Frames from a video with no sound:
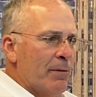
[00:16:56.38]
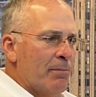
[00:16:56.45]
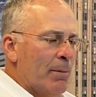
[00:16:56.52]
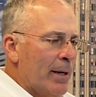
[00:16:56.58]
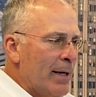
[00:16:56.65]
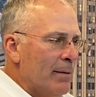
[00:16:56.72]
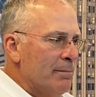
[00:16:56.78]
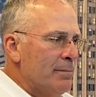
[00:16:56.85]
we've
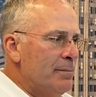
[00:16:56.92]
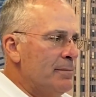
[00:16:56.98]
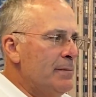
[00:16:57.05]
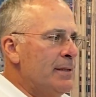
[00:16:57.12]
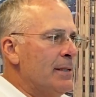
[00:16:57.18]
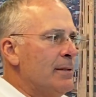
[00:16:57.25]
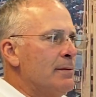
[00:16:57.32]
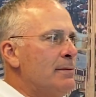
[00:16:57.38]
played them,
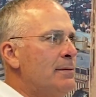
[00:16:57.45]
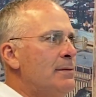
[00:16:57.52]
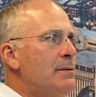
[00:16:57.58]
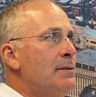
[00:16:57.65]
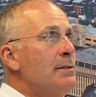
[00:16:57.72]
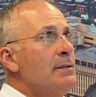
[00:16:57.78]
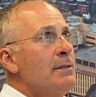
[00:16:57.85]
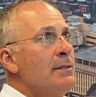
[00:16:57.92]
you know,
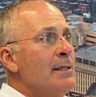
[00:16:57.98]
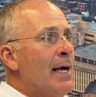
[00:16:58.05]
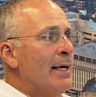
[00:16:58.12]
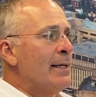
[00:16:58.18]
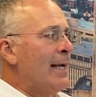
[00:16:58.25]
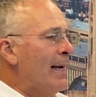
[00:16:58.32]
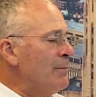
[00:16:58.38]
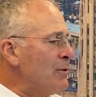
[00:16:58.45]

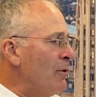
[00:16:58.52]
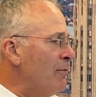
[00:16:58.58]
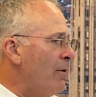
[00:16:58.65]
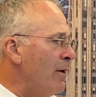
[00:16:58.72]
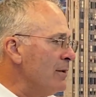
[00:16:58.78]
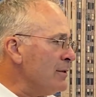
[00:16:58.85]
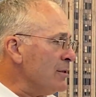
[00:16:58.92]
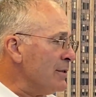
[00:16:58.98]
nine times so
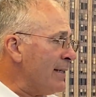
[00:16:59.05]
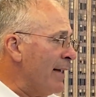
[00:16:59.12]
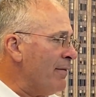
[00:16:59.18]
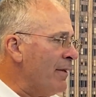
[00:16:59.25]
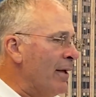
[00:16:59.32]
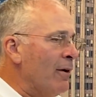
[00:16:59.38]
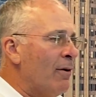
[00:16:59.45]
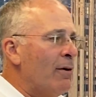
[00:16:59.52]
far. It's his
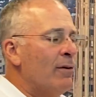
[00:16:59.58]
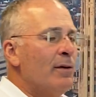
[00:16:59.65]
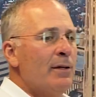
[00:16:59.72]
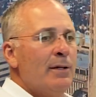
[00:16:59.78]
tenth year.